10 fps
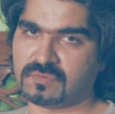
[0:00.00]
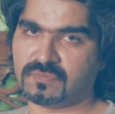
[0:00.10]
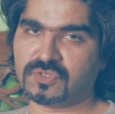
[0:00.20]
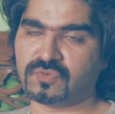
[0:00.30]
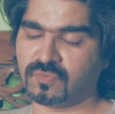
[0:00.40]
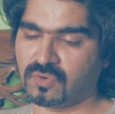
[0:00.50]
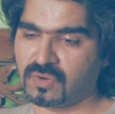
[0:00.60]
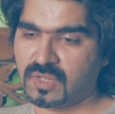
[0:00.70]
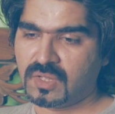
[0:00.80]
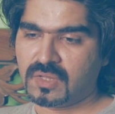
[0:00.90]
First of all,
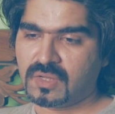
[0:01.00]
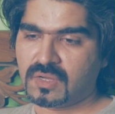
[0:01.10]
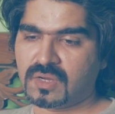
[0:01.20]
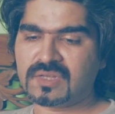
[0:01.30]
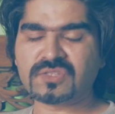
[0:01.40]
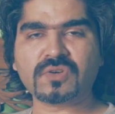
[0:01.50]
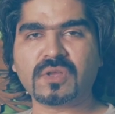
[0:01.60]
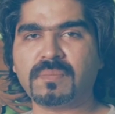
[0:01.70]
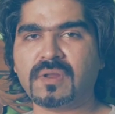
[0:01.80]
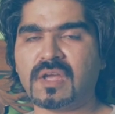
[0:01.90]
let's not
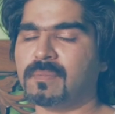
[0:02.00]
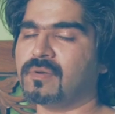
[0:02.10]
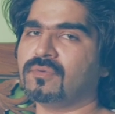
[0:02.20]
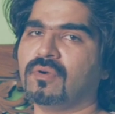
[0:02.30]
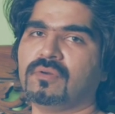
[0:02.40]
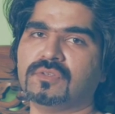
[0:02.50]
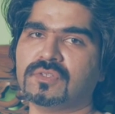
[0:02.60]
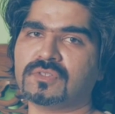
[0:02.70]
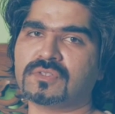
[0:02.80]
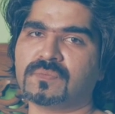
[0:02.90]
compare apple to
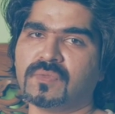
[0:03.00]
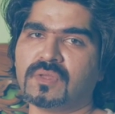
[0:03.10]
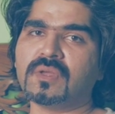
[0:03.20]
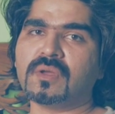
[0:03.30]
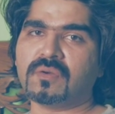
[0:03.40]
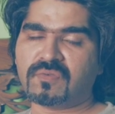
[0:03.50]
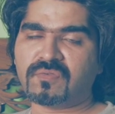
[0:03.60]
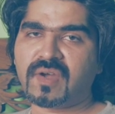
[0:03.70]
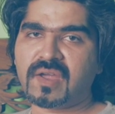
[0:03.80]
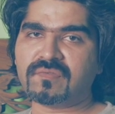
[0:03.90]
oranges.
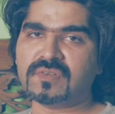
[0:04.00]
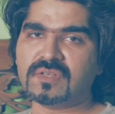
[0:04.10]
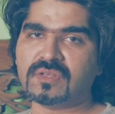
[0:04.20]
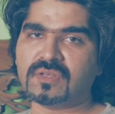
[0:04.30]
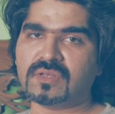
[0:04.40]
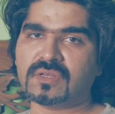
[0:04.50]
5D